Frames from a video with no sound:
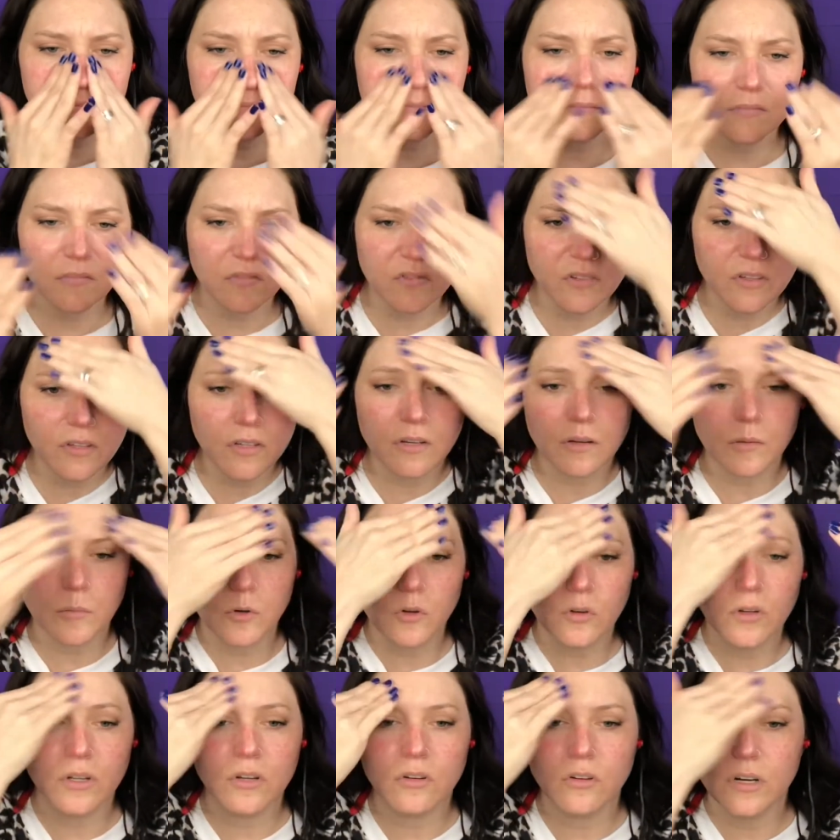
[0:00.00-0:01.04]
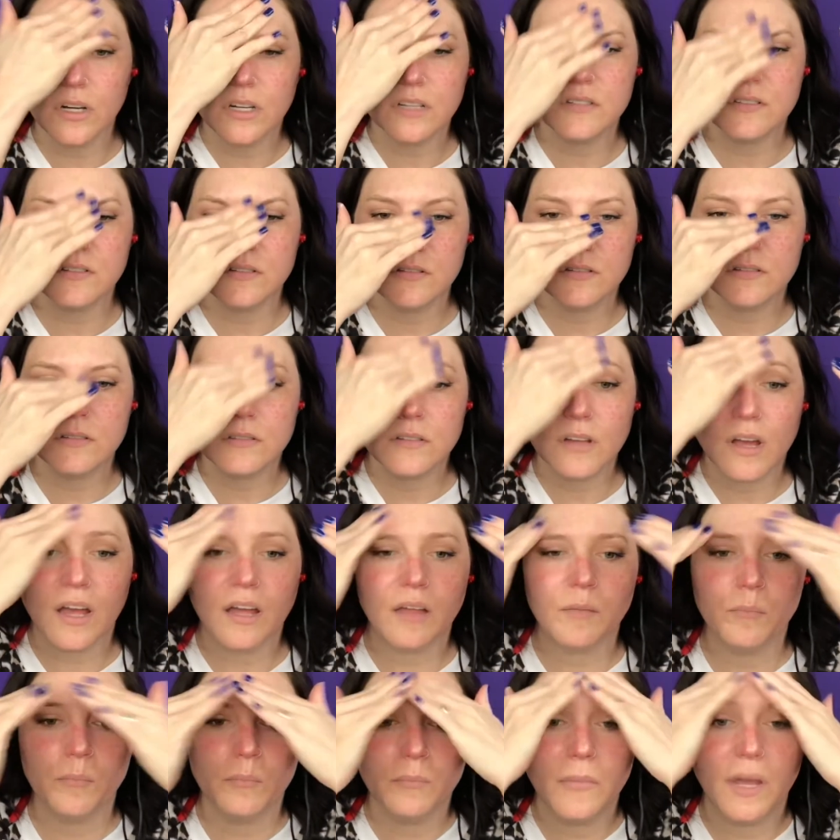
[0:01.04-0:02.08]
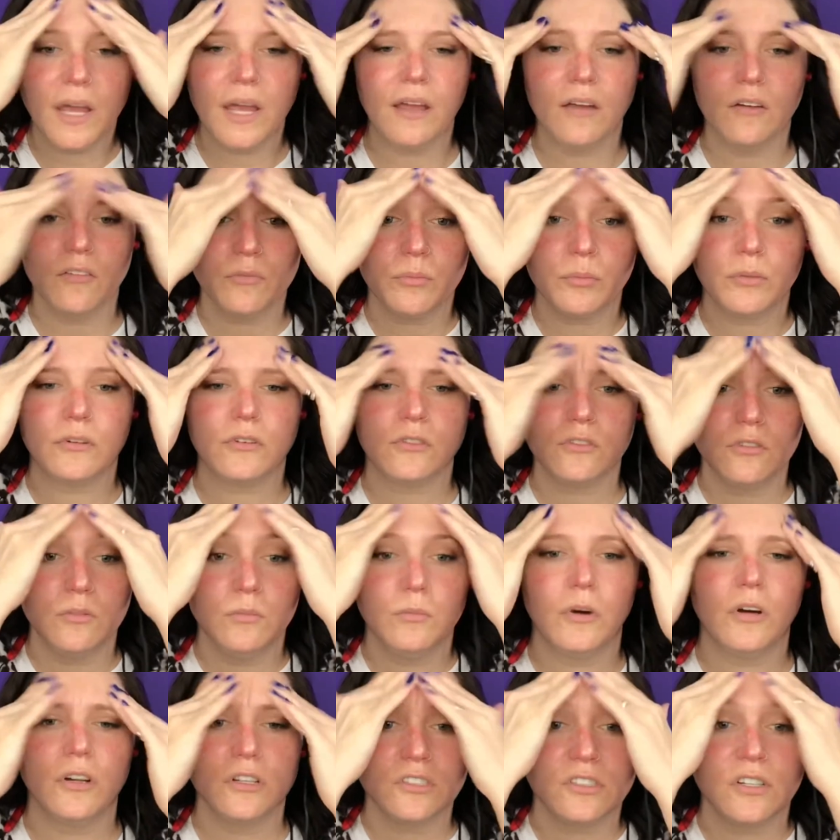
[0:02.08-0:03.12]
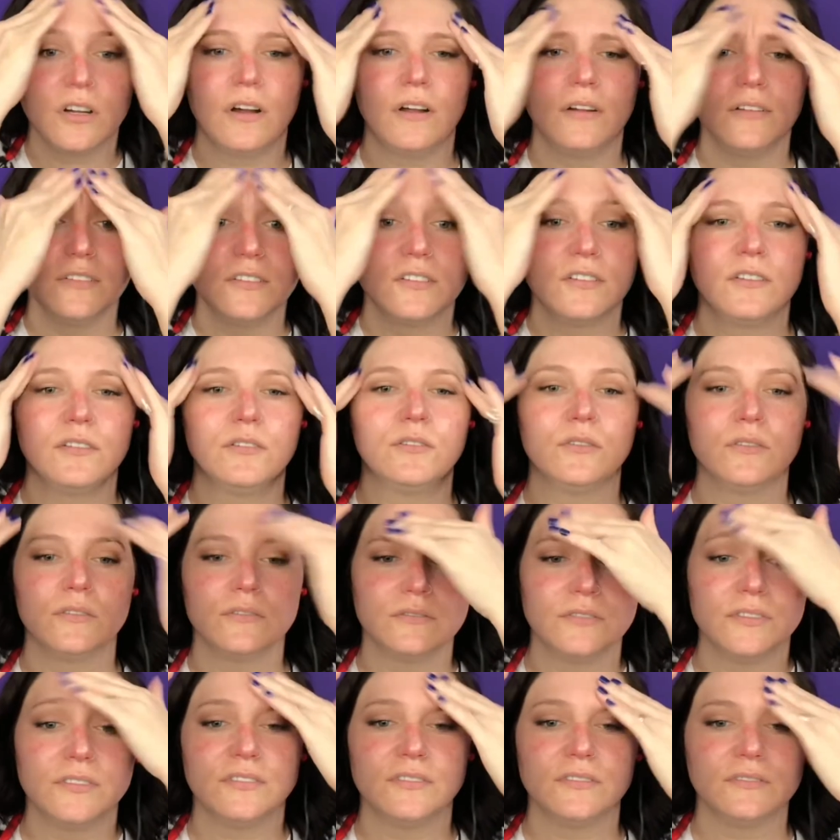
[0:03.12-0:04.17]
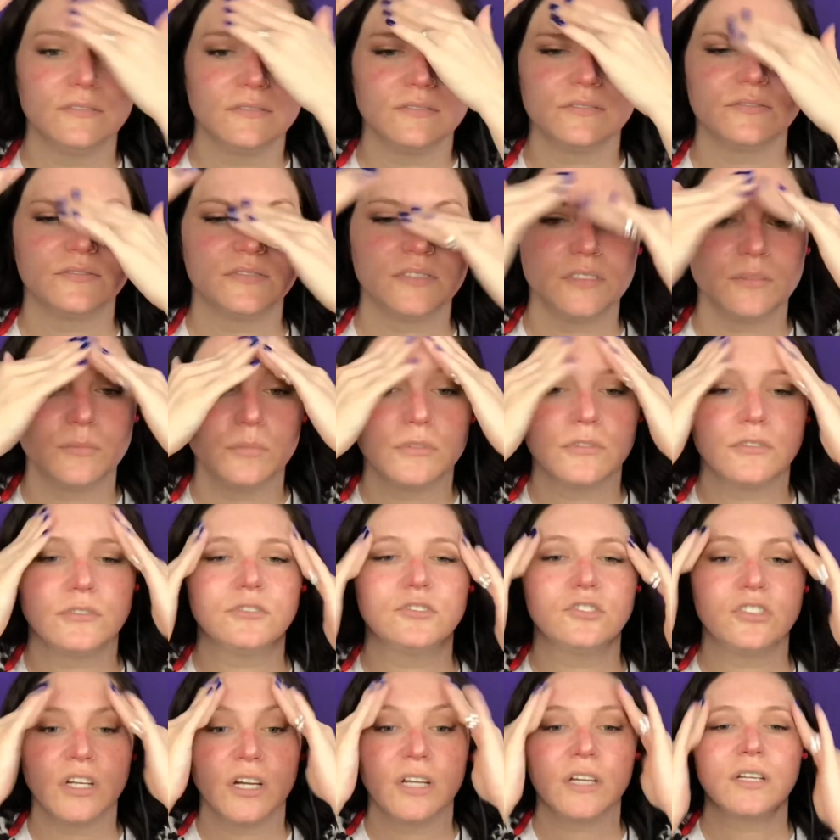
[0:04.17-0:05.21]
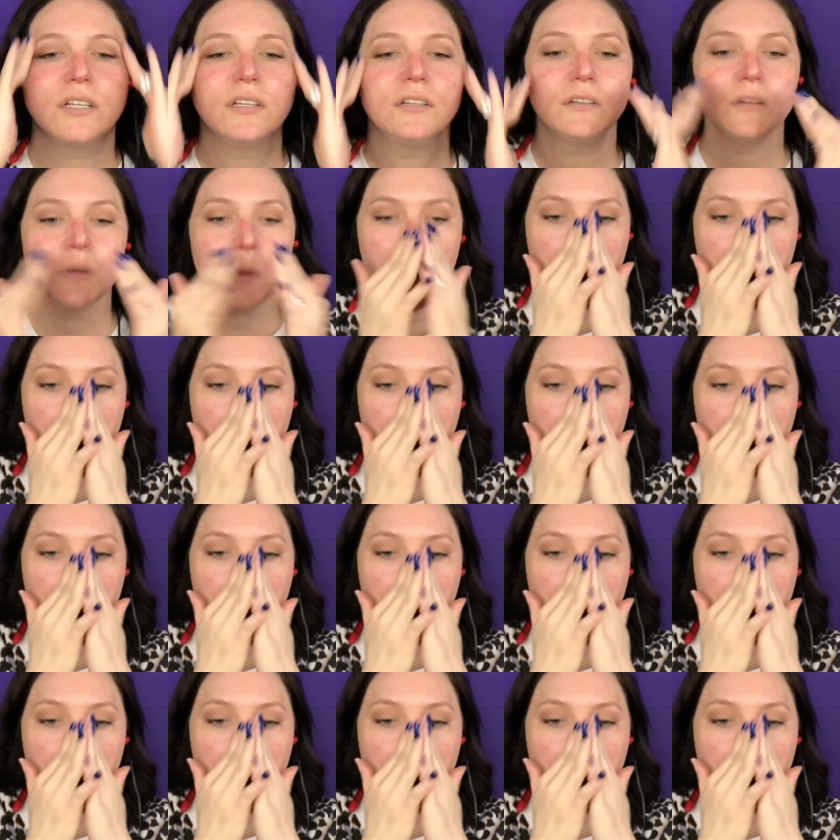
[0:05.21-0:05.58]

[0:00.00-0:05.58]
I feel like I'm going crazy. I may have put too much on too. Typical Jackie.